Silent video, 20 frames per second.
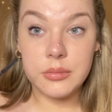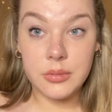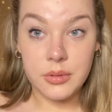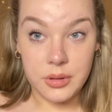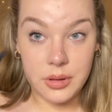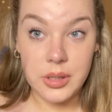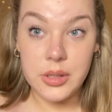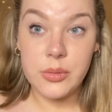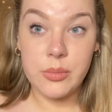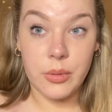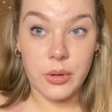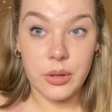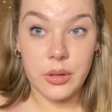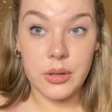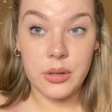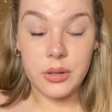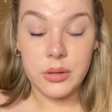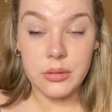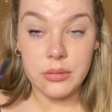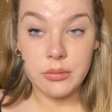This
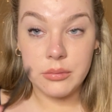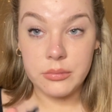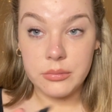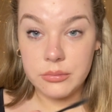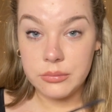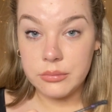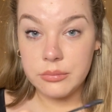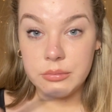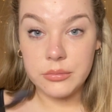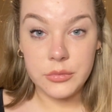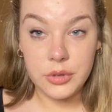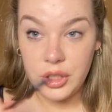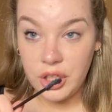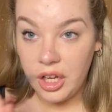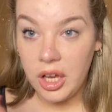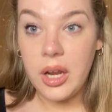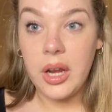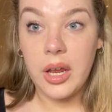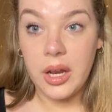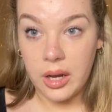wand,
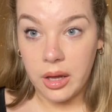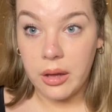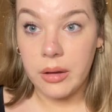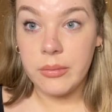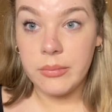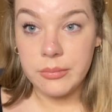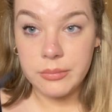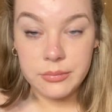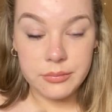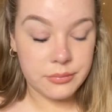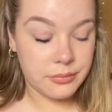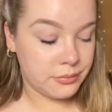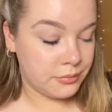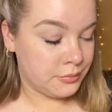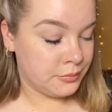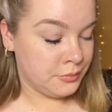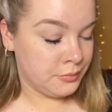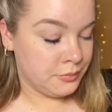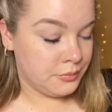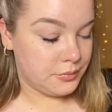you need it.
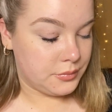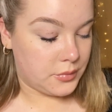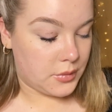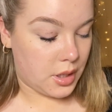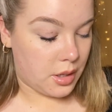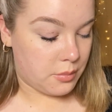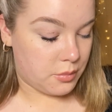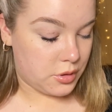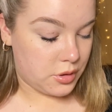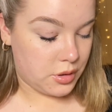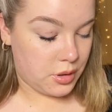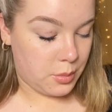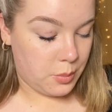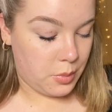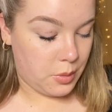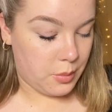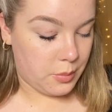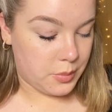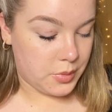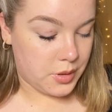I'm just going to
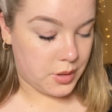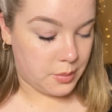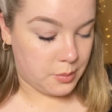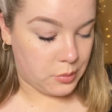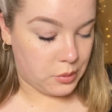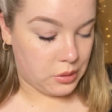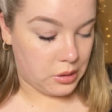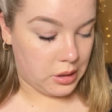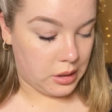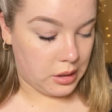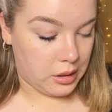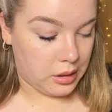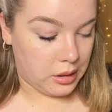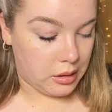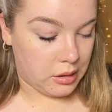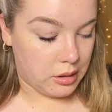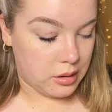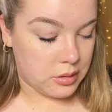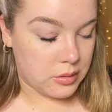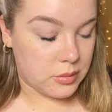pop some on the other eye as